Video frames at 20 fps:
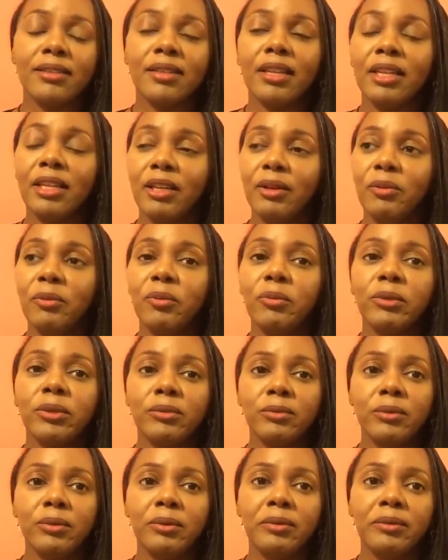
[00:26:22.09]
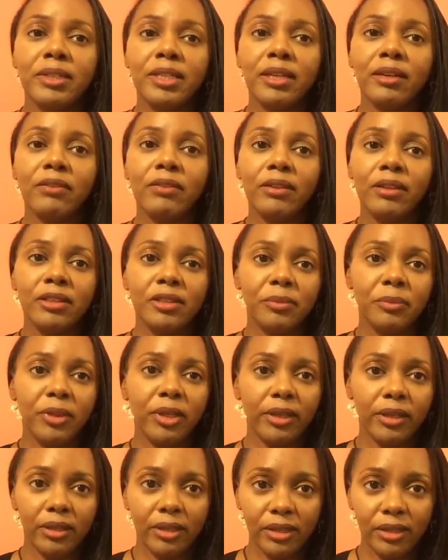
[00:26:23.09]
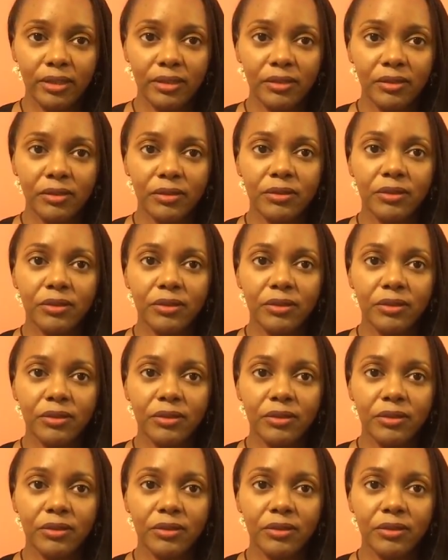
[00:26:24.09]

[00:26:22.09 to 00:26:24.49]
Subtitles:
and then we will definitely speak again.